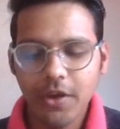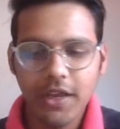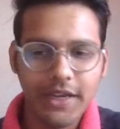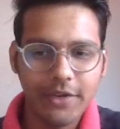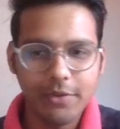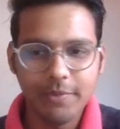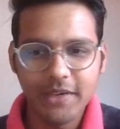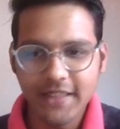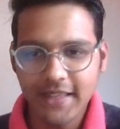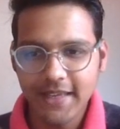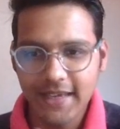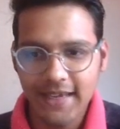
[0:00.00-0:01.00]
Okay, it will be
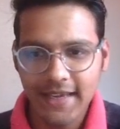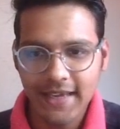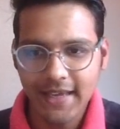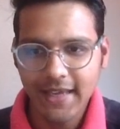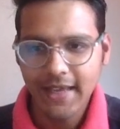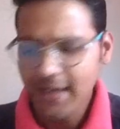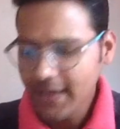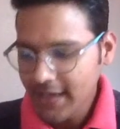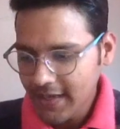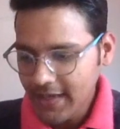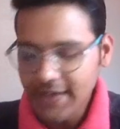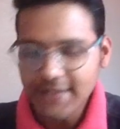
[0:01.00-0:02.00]
thinking.
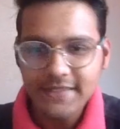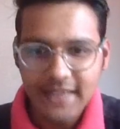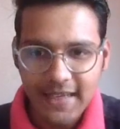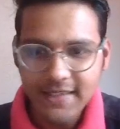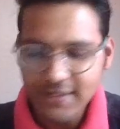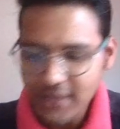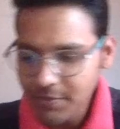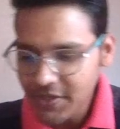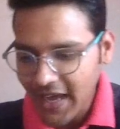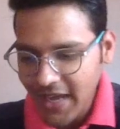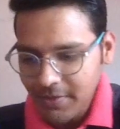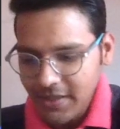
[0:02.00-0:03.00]
It is taking some
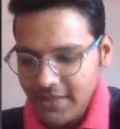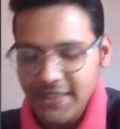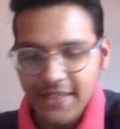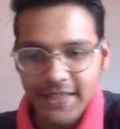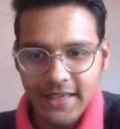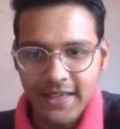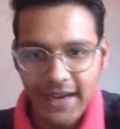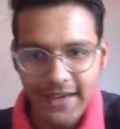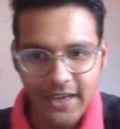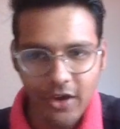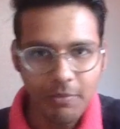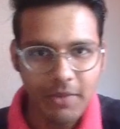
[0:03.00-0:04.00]
time in thinking
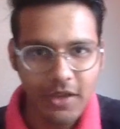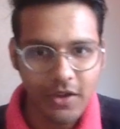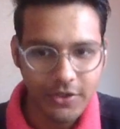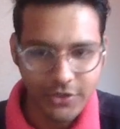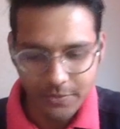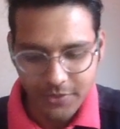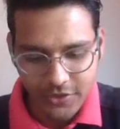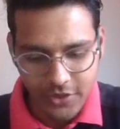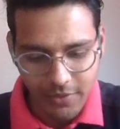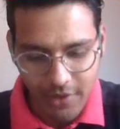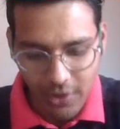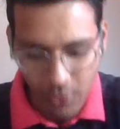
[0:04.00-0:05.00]
right now because of the
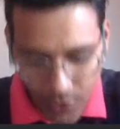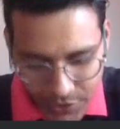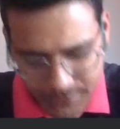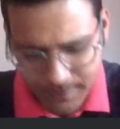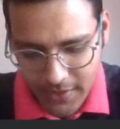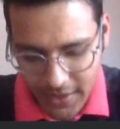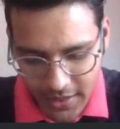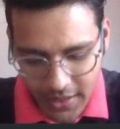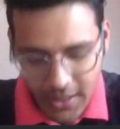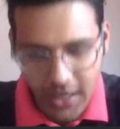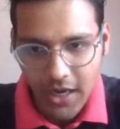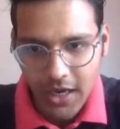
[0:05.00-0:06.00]
server loads.
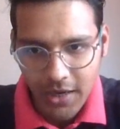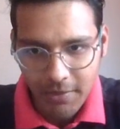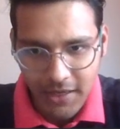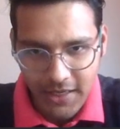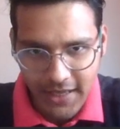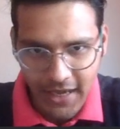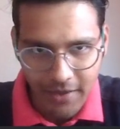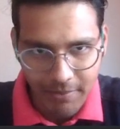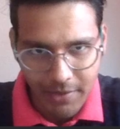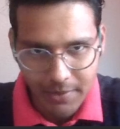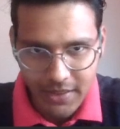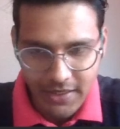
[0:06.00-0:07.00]
But yeah,
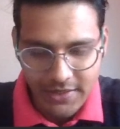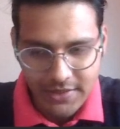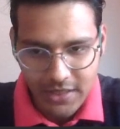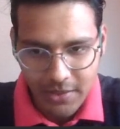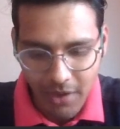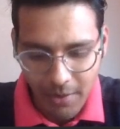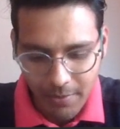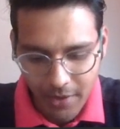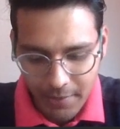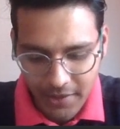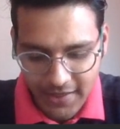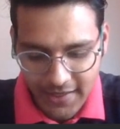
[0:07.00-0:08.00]
maybe in some
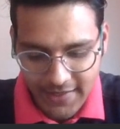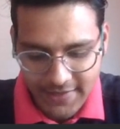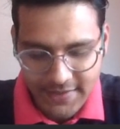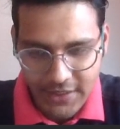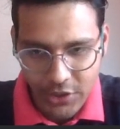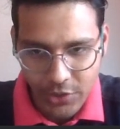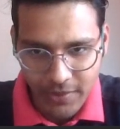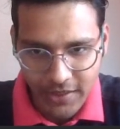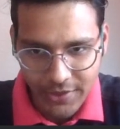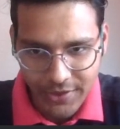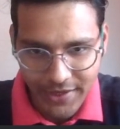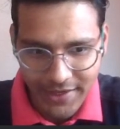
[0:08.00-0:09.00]
upcoming days they will
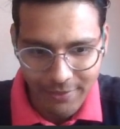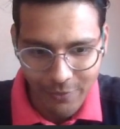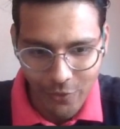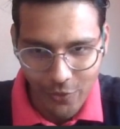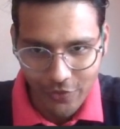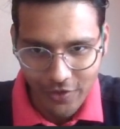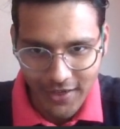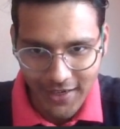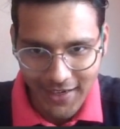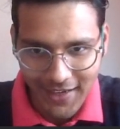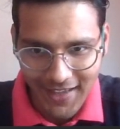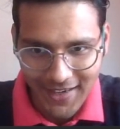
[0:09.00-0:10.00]
be getting more
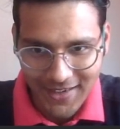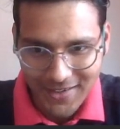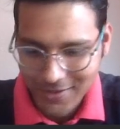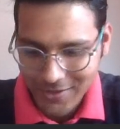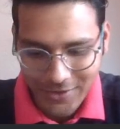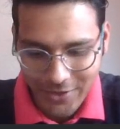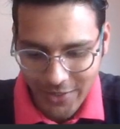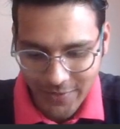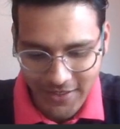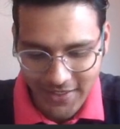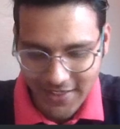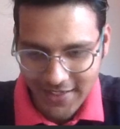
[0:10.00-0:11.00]
funded, and they
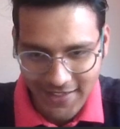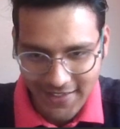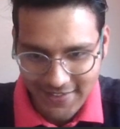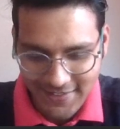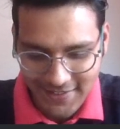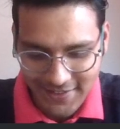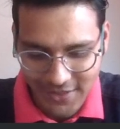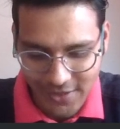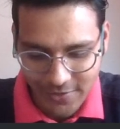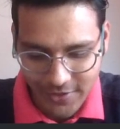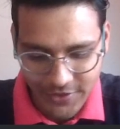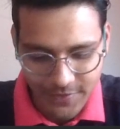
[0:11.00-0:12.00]
will be increasing their
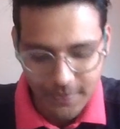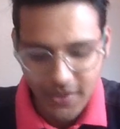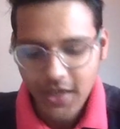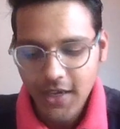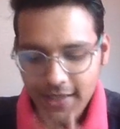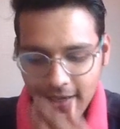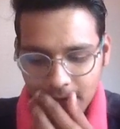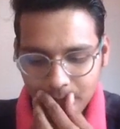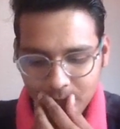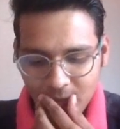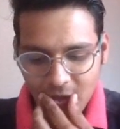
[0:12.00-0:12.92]
servers. Yeah.